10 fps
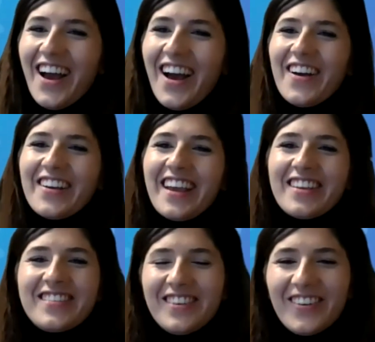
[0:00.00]
I
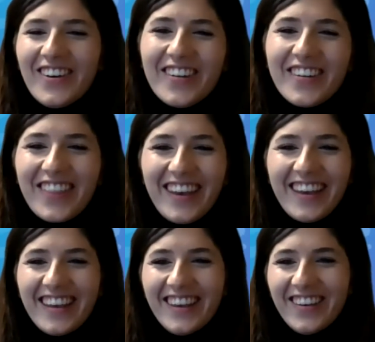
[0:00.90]
guess you are.
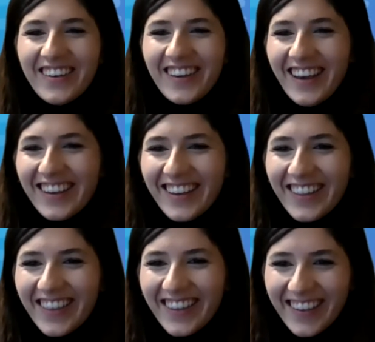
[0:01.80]
Thank you, Kenneth.
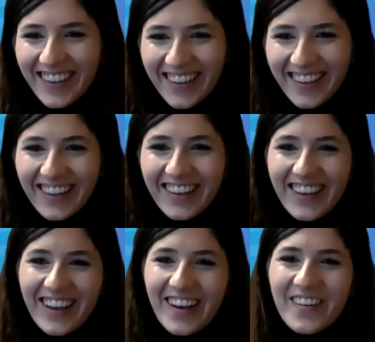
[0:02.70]

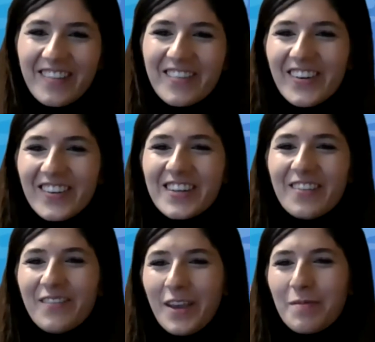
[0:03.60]
We've got
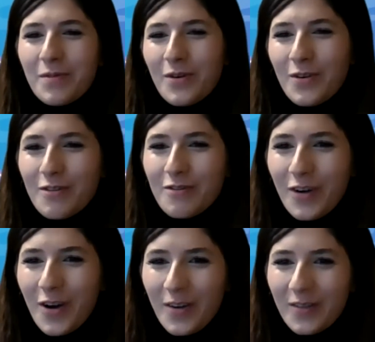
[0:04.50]
some people
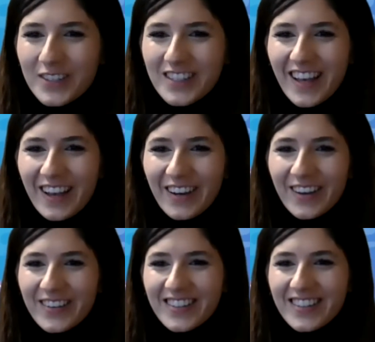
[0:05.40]
from San
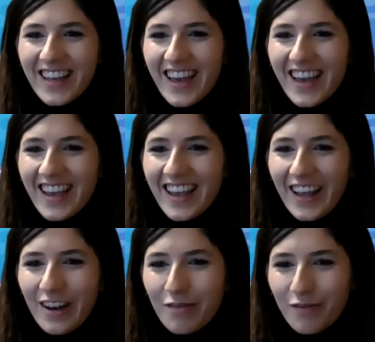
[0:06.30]
Jose,
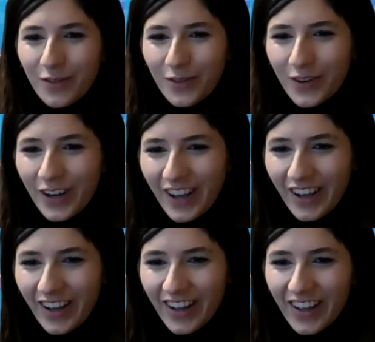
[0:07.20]
California,